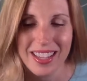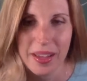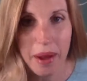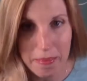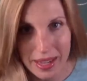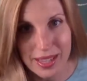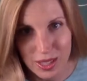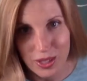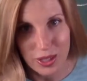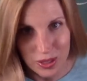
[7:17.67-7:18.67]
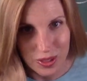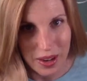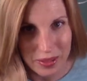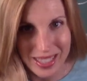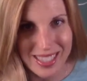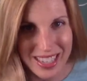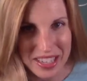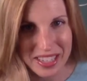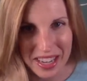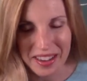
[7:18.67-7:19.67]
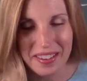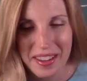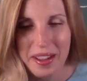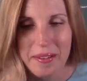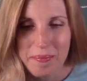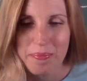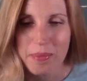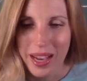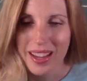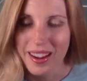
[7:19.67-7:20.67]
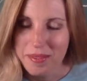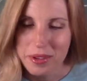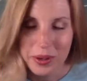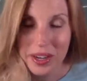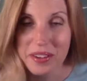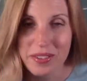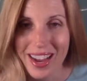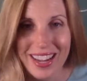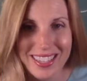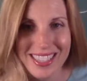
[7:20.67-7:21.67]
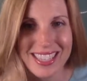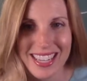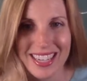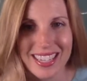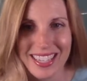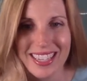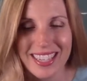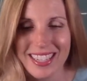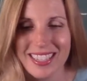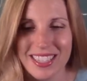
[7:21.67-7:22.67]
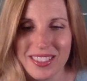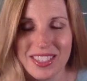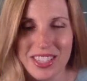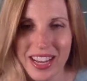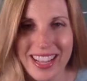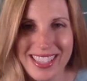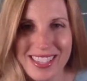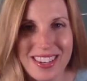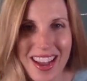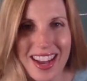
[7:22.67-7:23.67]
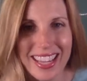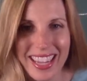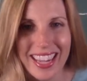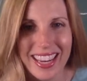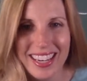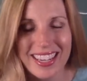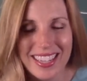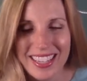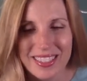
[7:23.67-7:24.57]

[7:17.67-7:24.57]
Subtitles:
It might be easier to do that one standing, but I'm doing it fine seated. So just knocking.